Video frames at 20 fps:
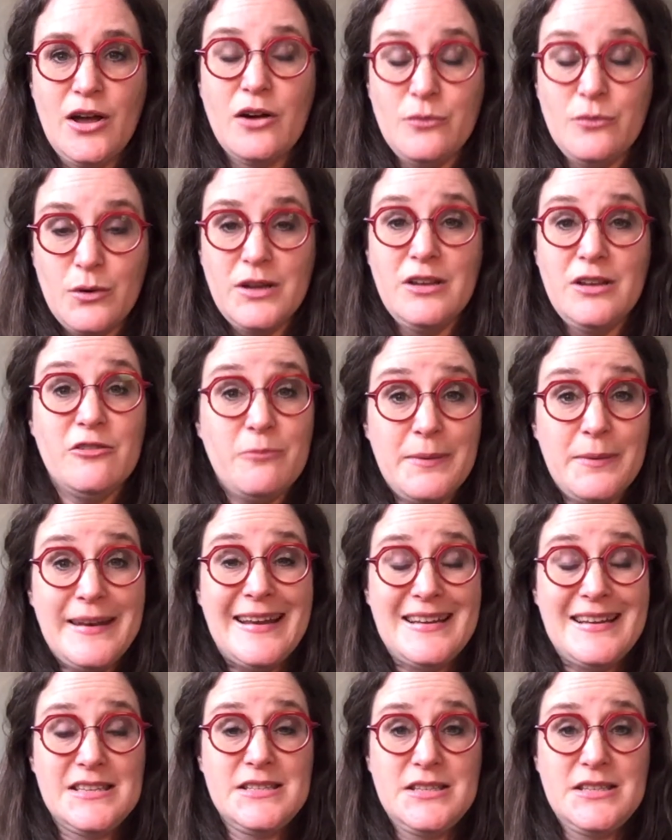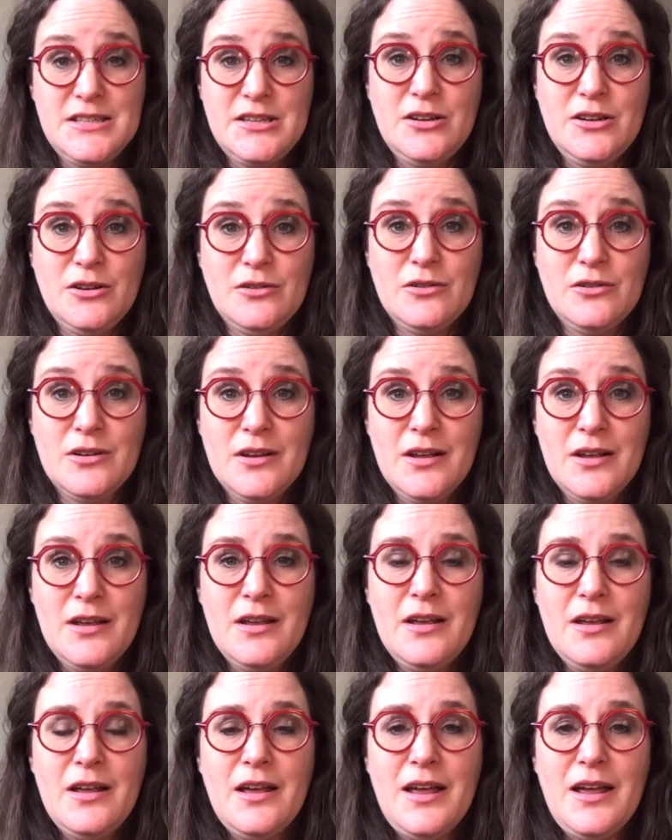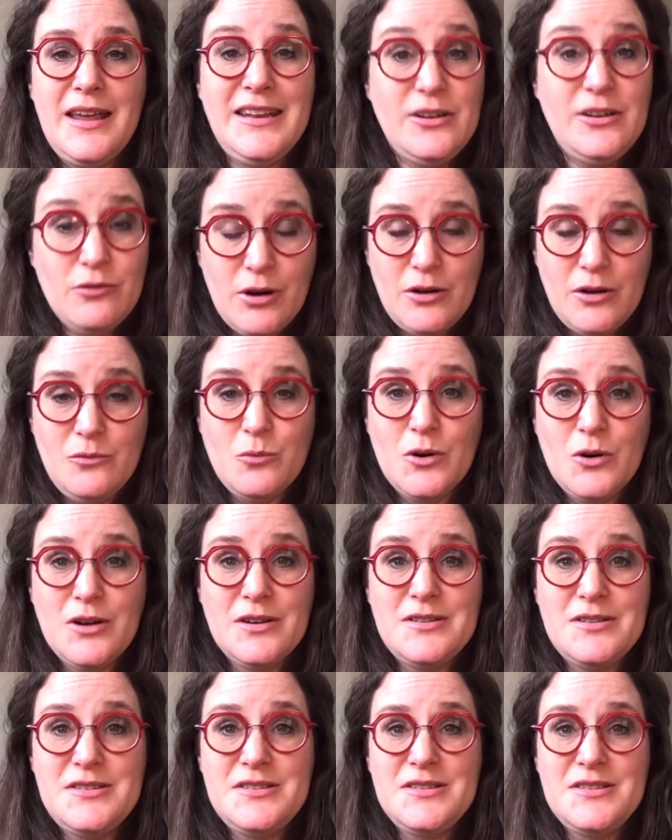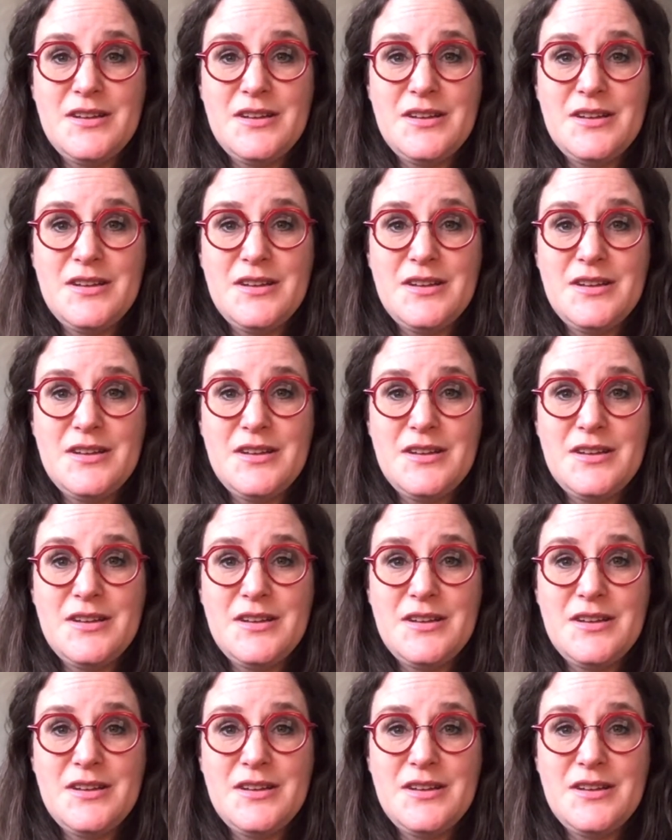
of what you've been asked to do in your own words,